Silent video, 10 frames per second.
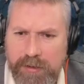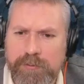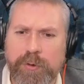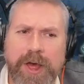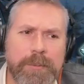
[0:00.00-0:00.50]

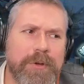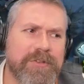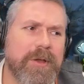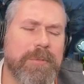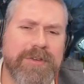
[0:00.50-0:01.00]
for
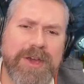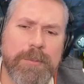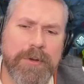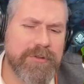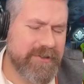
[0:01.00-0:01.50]
outposts. I believe
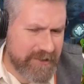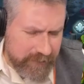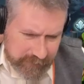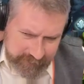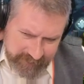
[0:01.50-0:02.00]
outposts still
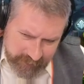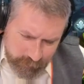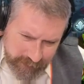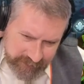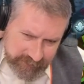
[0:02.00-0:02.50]
don't see you
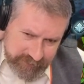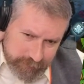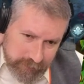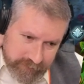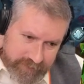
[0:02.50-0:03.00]
while you're
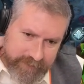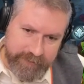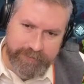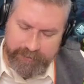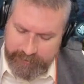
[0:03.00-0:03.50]
smoked.
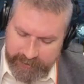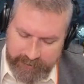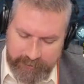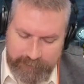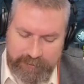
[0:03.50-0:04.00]
So you can
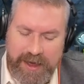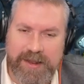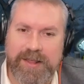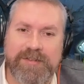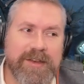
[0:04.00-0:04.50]
go do
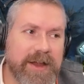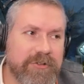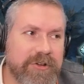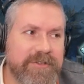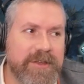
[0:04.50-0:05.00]
that. That's an
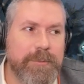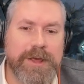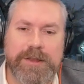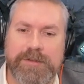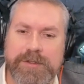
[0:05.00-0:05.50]
extra
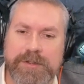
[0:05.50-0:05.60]
tidbit.